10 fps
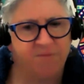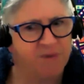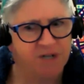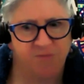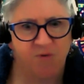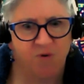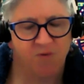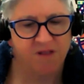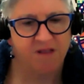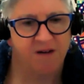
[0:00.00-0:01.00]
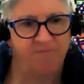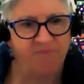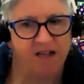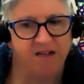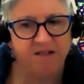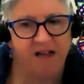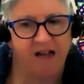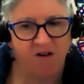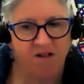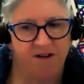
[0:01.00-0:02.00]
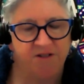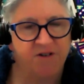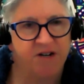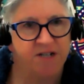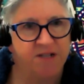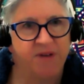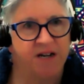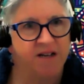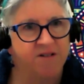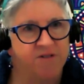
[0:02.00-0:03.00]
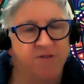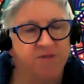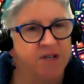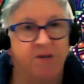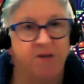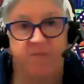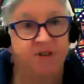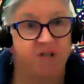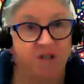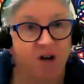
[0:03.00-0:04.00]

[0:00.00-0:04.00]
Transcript: much more with alcohol and other drugs, mental health, suicide prevention.